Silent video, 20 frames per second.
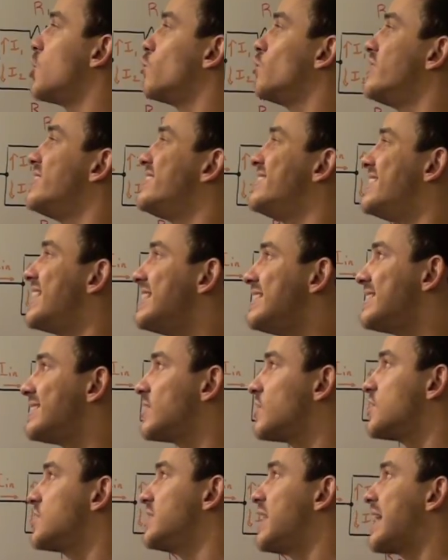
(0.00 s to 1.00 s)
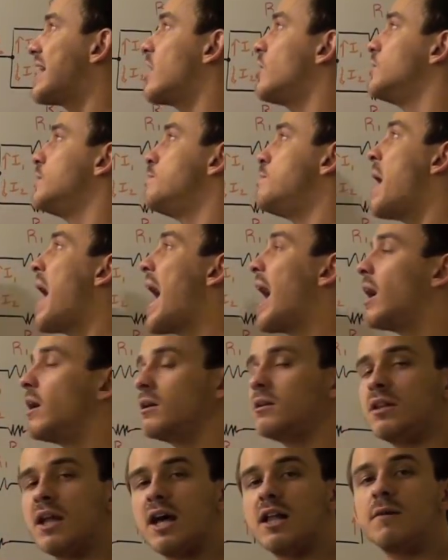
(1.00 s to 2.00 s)
resistors that are in
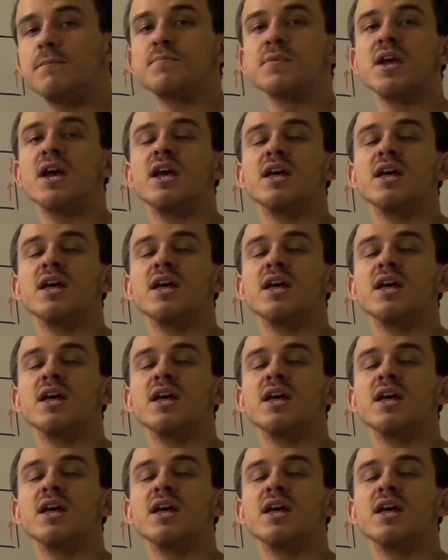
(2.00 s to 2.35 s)
parallel,